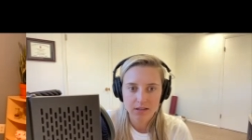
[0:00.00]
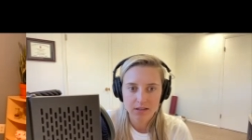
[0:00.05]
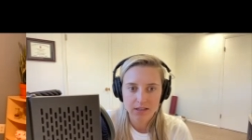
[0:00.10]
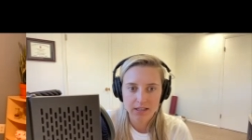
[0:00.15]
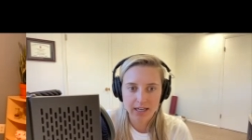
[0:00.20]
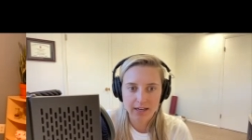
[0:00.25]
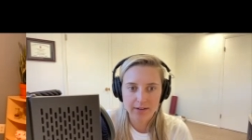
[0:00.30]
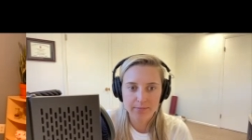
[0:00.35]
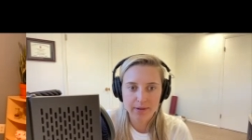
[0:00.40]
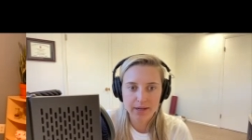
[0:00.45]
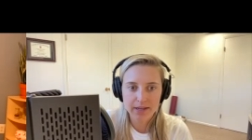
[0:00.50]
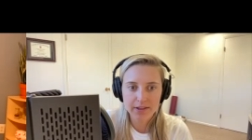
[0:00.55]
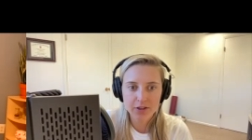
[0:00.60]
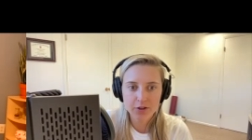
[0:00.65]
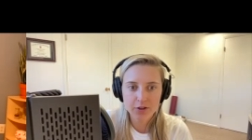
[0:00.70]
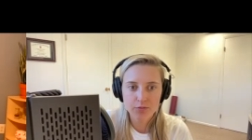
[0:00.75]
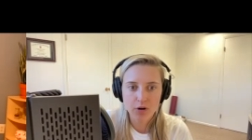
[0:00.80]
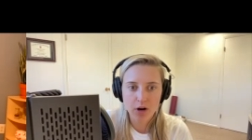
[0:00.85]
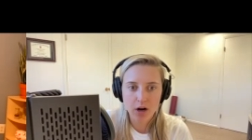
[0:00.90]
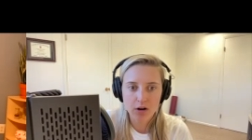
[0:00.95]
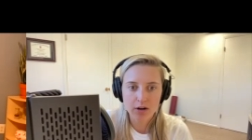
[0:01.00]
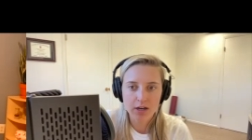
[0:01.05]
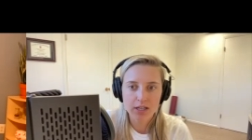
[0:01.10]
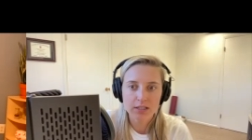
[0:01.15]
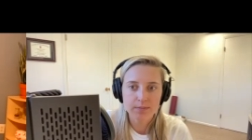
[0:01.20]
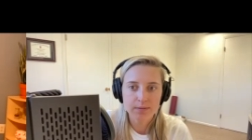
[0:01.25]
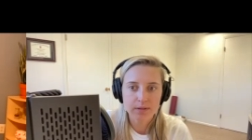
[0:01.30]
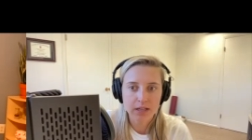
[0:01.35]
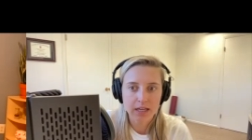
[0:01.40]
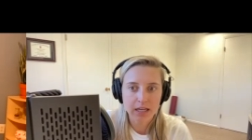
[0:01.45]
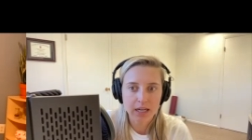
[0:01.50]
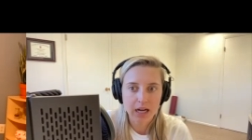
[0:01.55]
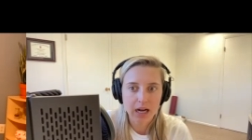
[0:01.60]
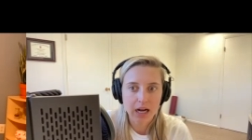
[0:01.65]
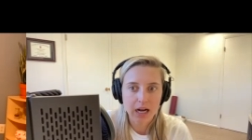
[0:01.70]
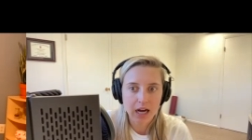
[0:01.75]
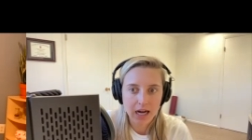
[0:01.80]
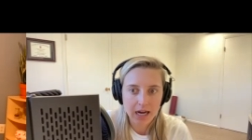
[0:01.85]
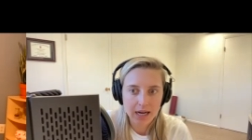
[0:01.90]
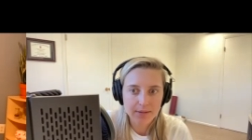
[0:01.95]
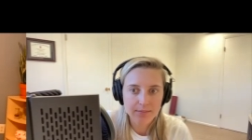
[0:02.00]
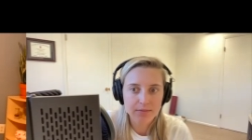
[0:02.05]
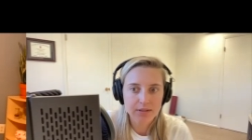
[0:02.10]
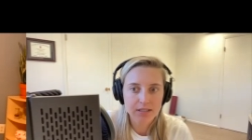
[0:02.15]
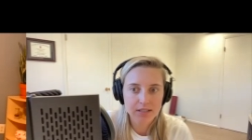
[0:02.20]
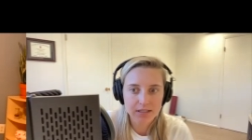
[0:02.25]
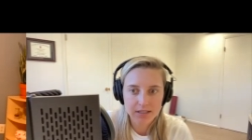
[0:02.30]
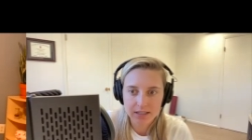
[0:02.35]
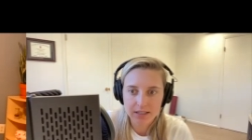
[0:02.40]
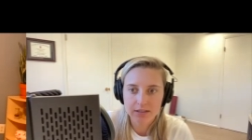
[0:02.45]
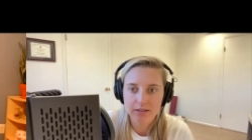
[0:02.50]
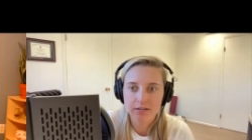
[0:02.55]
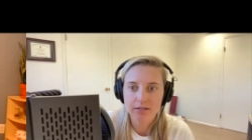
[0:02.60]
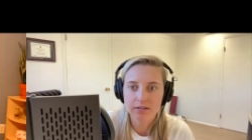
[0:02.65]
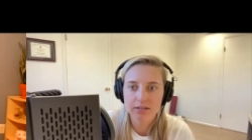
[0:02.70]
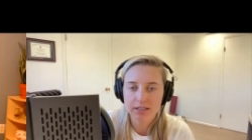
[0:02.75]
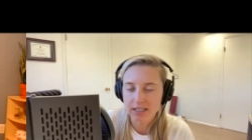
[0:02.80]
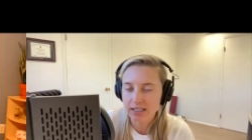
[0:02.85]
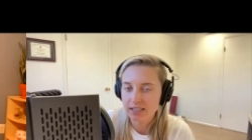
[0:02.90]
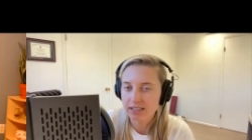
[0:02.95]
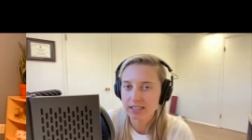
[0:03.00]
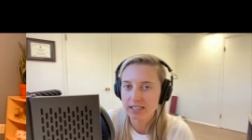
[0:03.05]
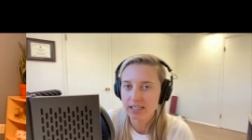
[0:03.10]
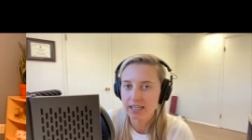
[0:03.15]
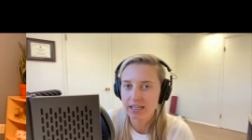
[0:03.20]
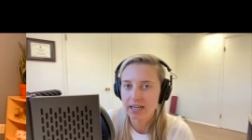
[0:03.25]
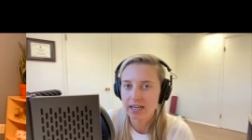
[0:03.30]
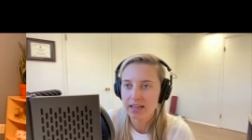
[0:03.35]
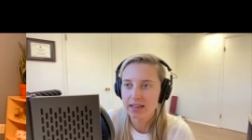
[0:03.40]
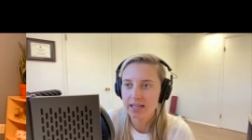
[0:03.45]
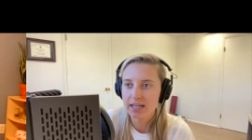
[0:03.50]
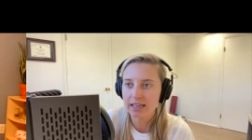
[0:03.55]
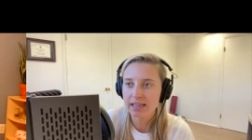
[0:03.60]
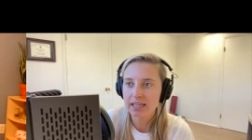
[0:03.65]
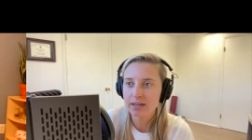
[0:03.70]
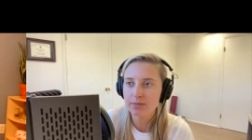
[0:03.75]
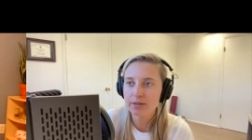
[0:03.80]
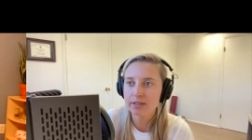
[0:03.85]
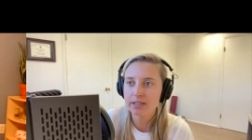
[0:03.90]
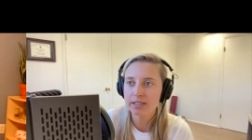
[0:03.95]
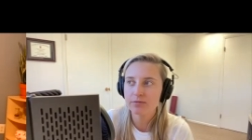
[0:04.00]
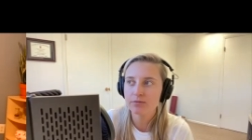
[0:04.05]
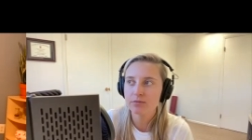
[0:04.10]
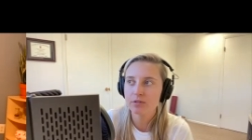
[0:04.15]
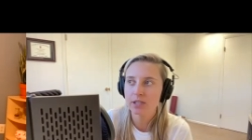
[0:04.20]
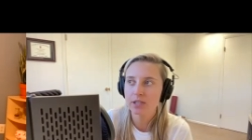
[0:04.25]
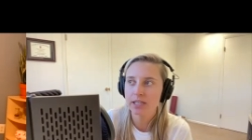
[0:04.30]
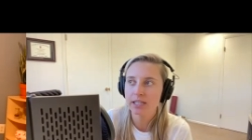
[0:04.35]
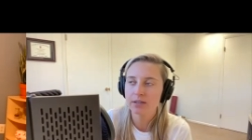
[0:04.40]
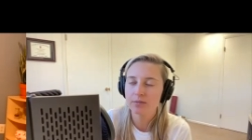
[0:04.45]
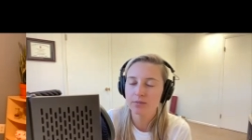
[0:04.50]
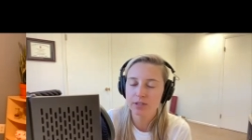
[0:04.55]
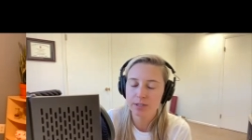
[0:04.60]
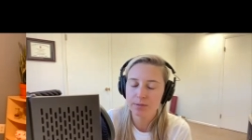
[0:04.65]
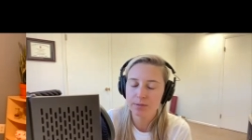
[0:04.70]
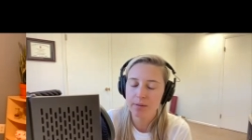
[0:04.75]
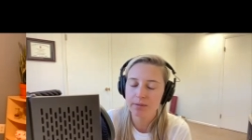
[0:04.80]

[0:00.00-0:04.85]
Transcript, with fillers: like I've made this progress, but like I'm still dizzy. And I think that we really, we should